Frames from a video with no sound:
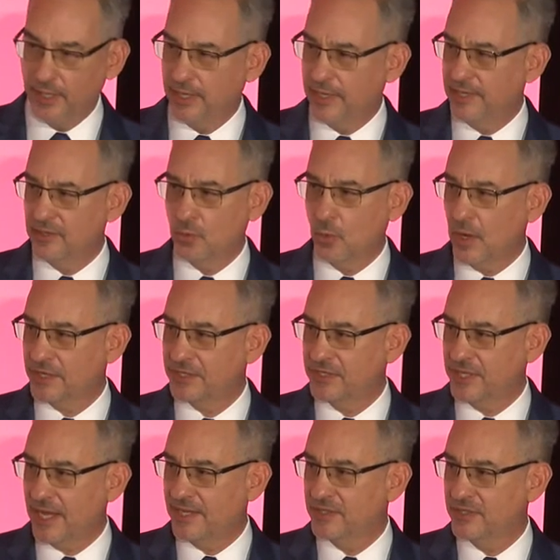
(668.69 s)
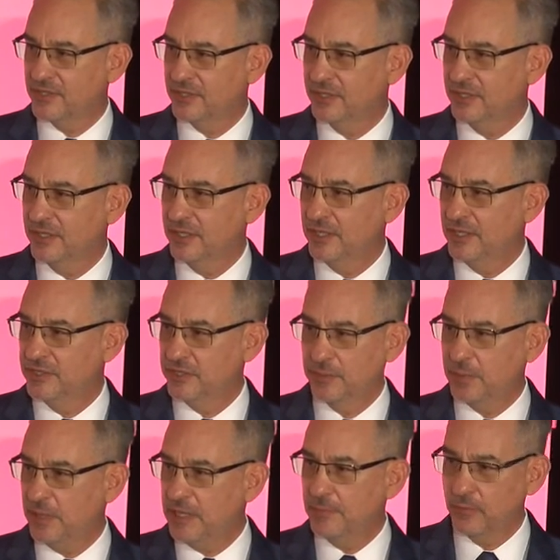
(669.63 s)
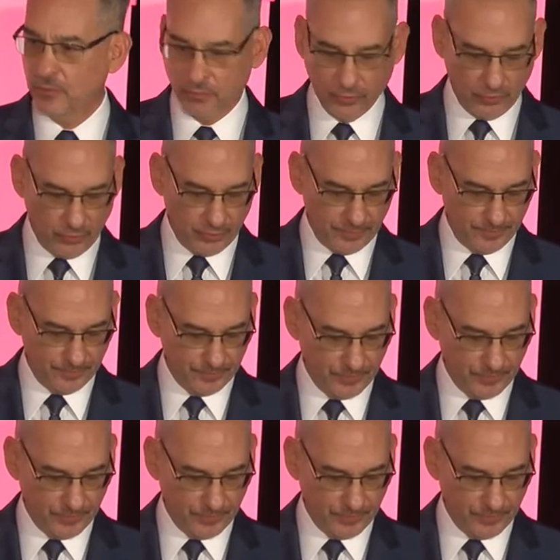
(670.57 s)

in what sense do the people rule?